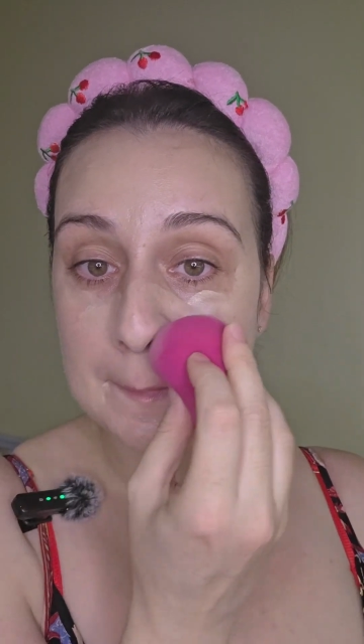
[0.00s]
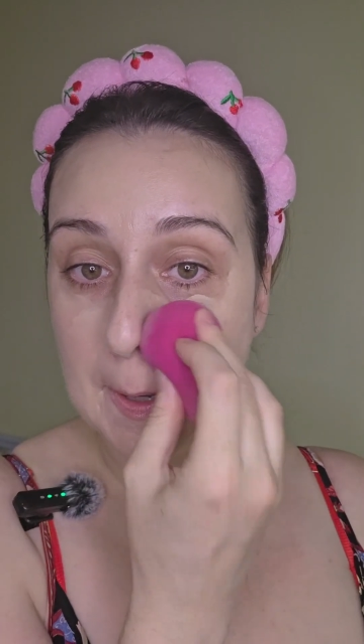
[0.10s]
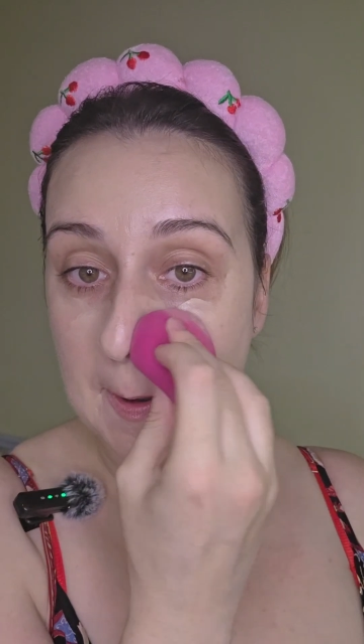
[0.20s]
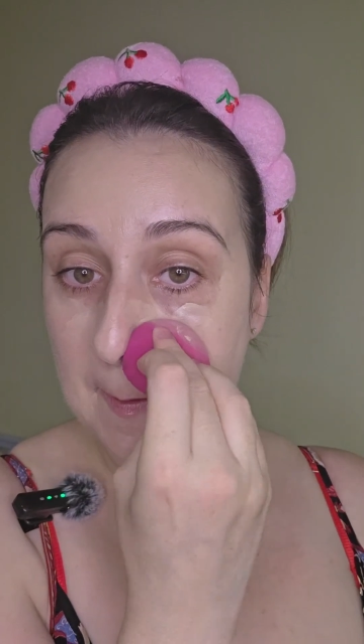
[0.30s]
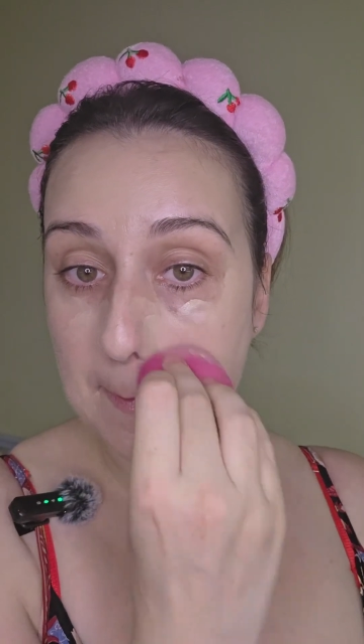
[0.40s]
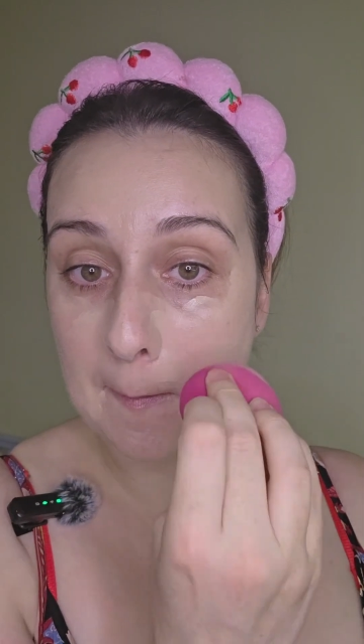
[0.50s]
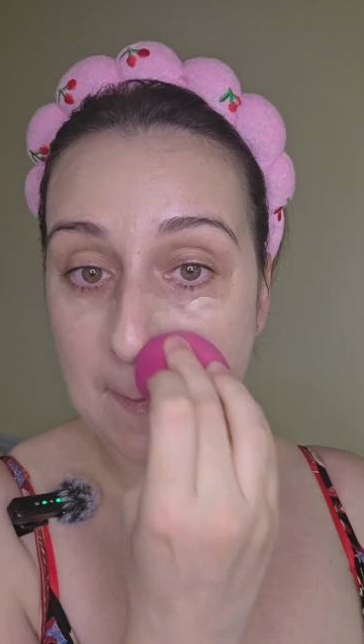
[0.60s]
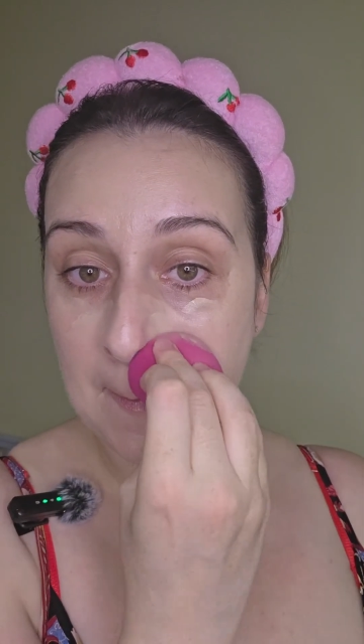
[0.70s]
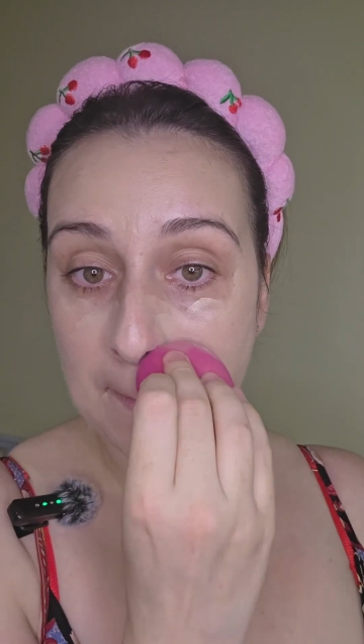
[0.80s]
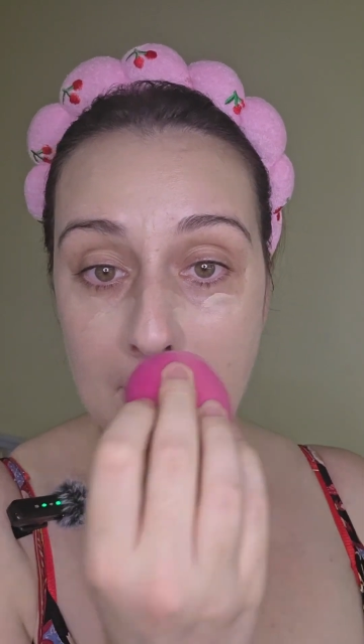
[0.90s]
but
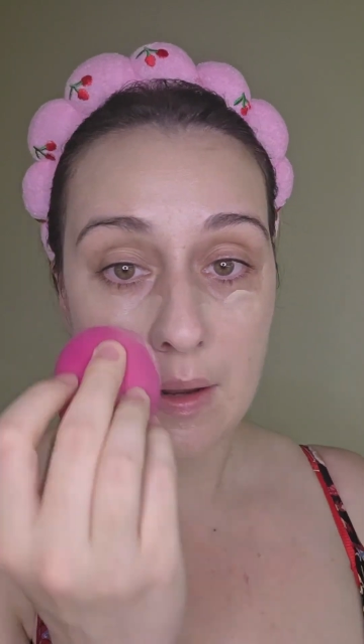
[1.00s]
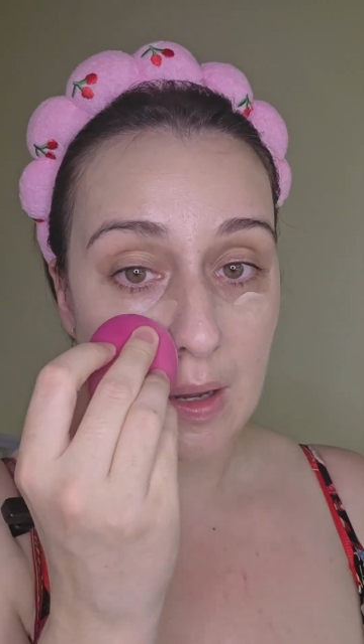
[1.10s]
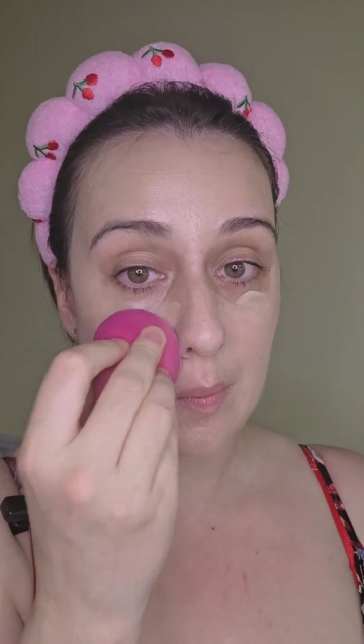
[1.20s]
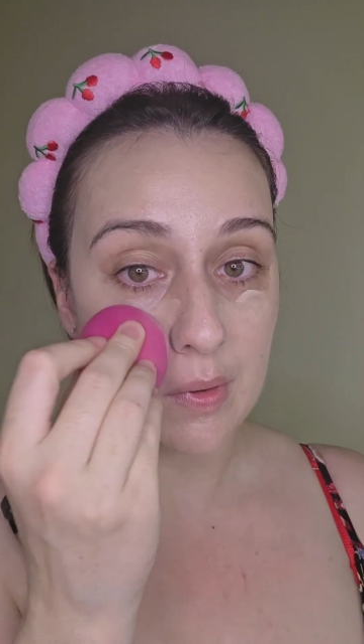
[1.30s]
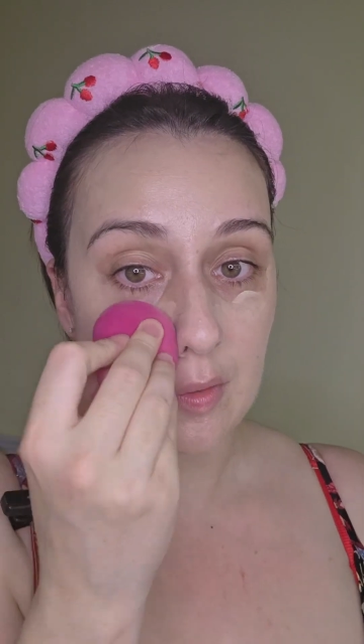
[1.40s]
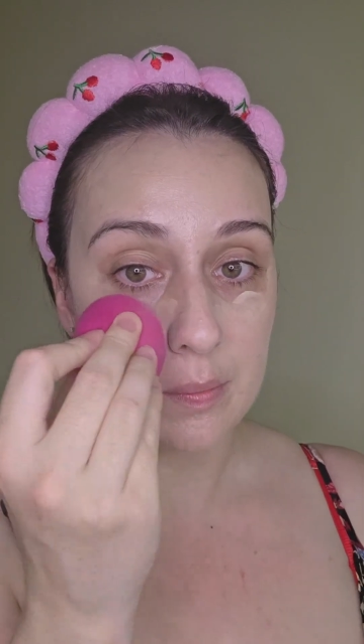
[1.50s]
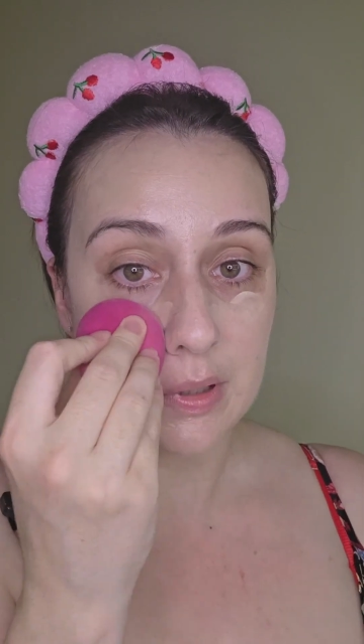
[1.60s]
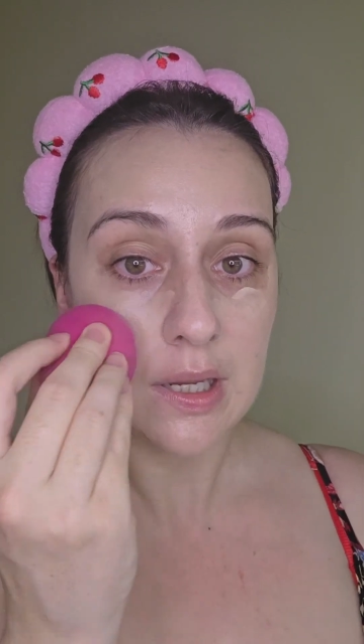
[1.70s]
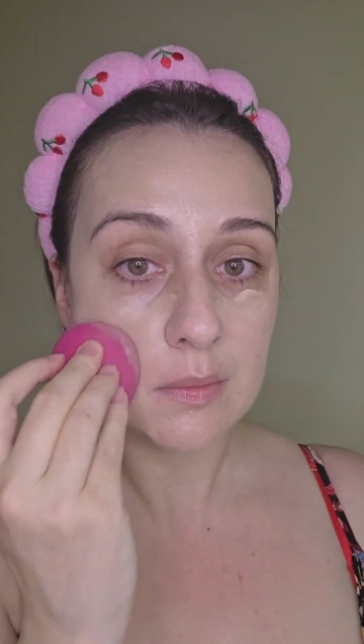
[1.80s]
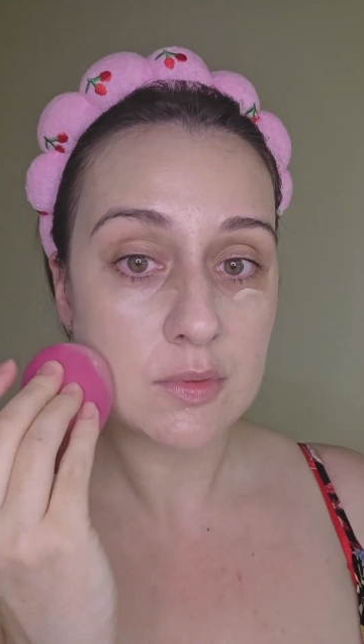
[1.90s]
I will
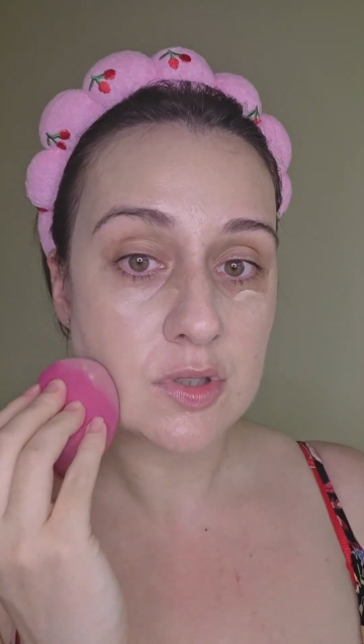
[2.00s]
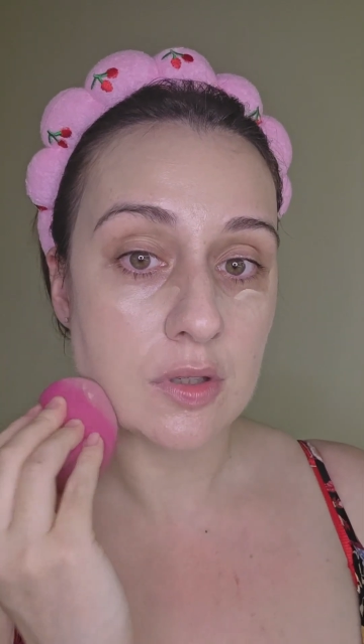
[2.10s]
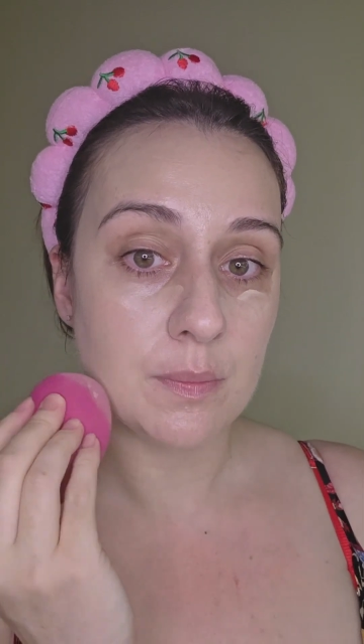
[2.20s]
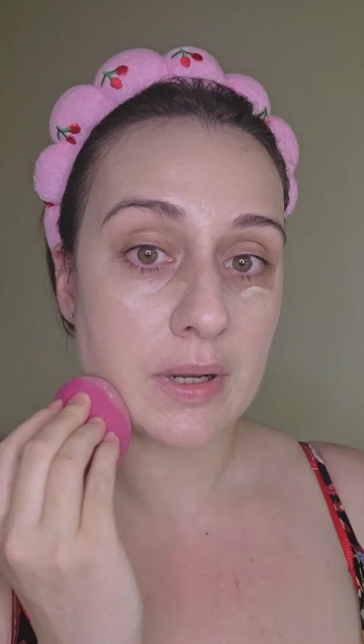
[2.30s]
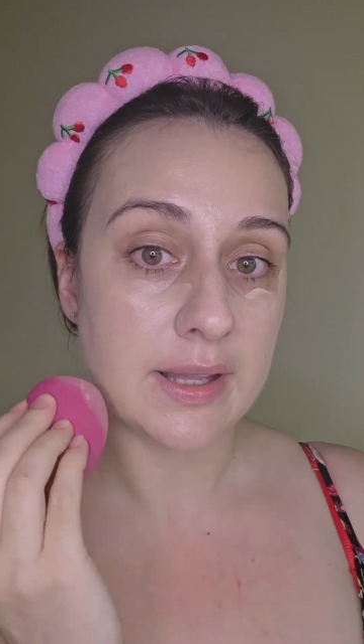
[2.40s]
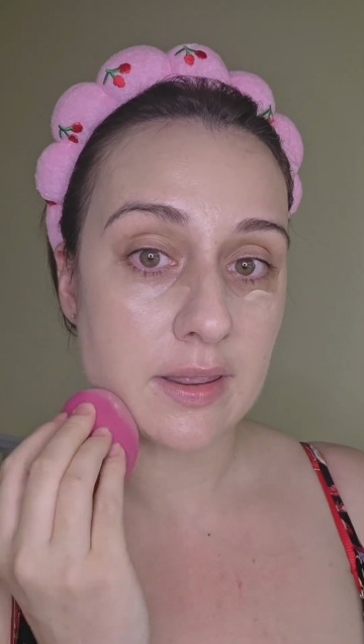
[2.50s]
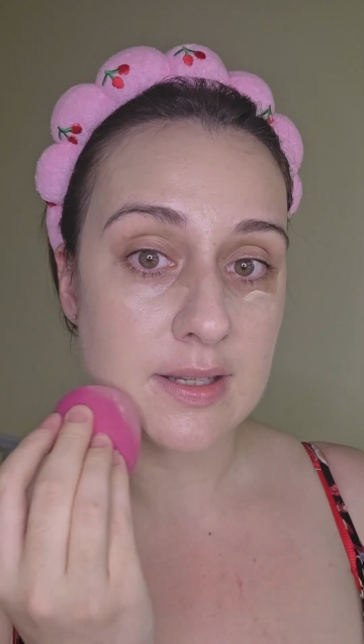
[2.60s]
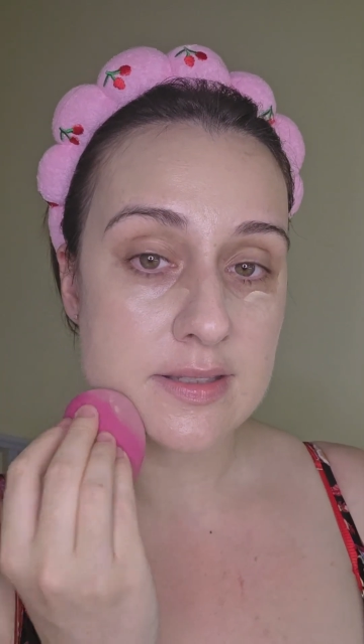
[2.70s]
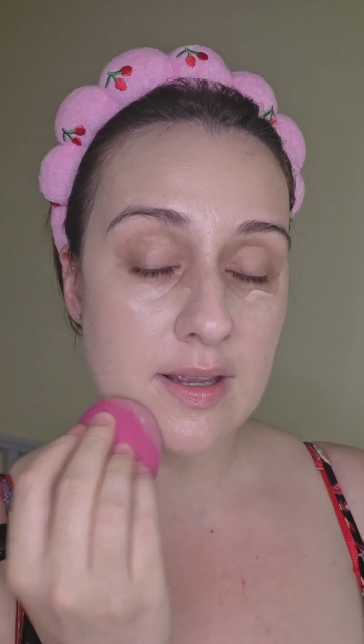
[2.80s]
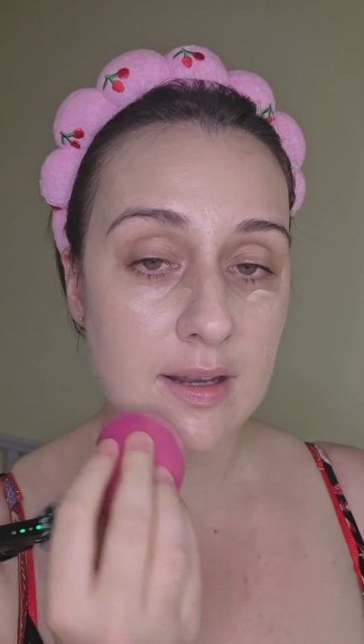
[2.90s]
be able to blend
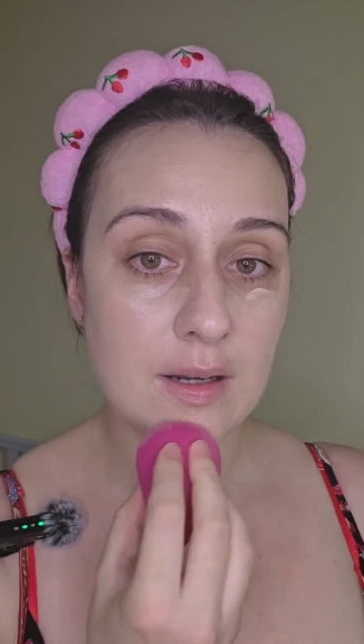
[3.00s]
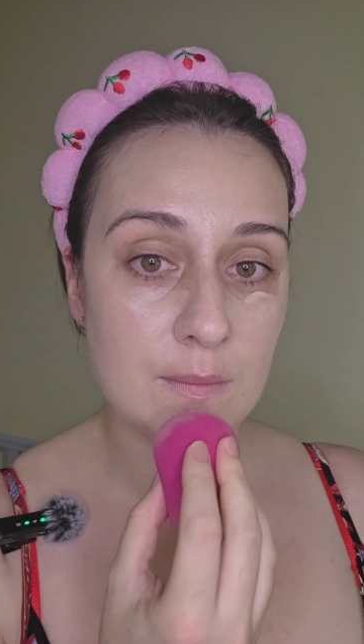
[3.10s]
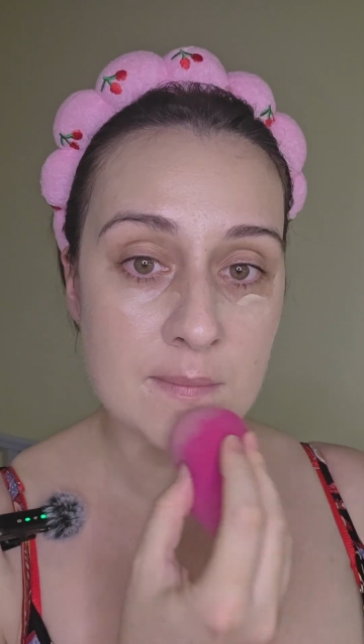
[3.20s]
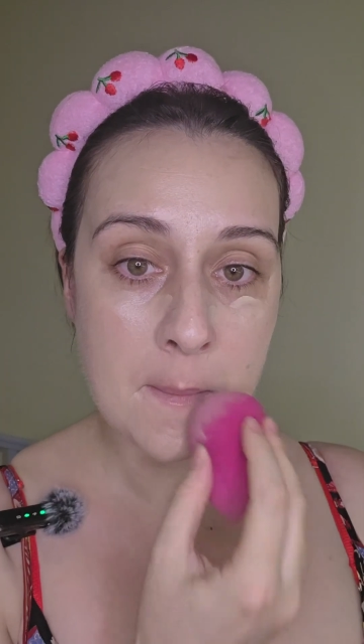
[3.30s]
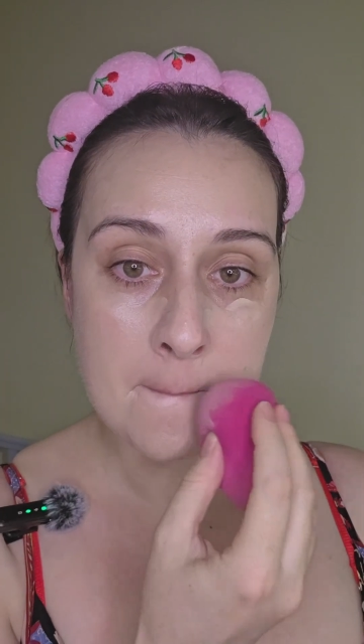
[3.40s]
this out.